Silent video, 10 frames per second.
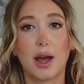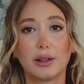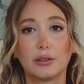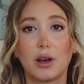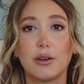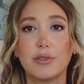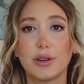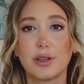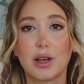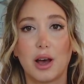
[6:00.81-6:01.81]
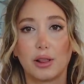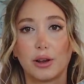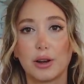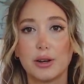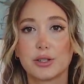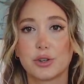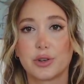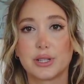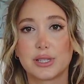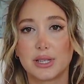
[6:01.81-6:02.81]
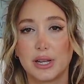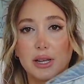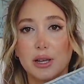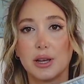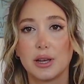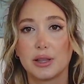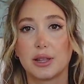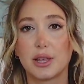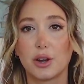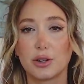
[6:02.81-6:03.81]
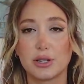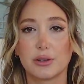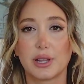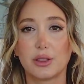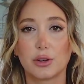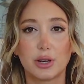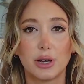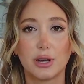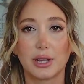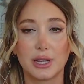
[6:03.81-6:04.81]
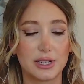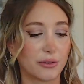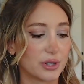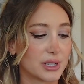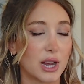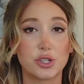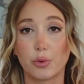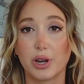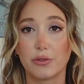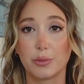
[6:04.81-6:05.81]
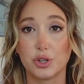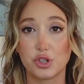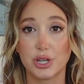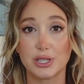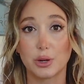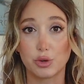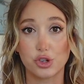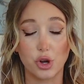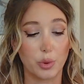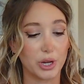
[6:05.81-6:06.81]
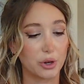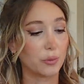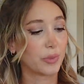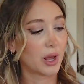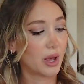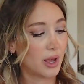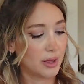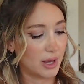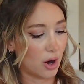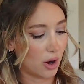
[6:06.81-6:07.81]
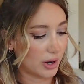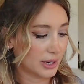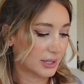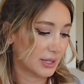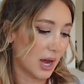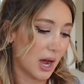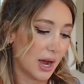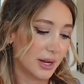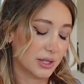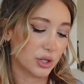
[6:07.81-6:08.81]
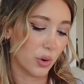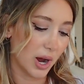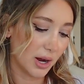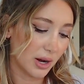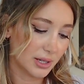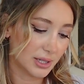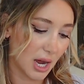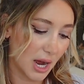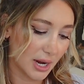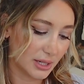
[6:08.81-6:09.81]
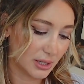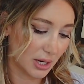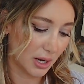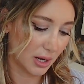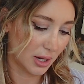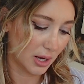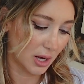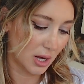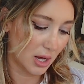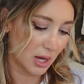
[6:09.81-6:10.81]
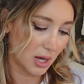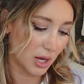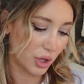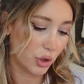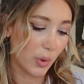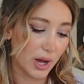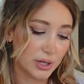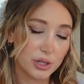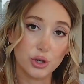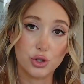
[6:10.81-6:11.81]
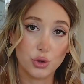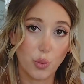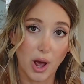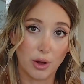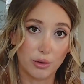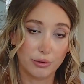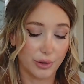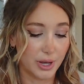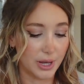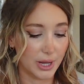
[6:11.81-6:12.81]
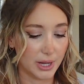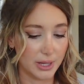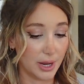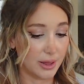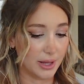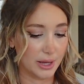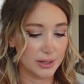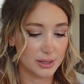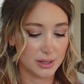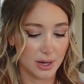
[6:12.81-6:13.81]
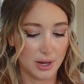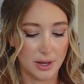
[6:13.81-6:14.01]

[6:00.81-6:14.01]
I love the color, so you can see that they look like a different size already from the jeans I was showing you. They are a size, so I got a size US 12 in these.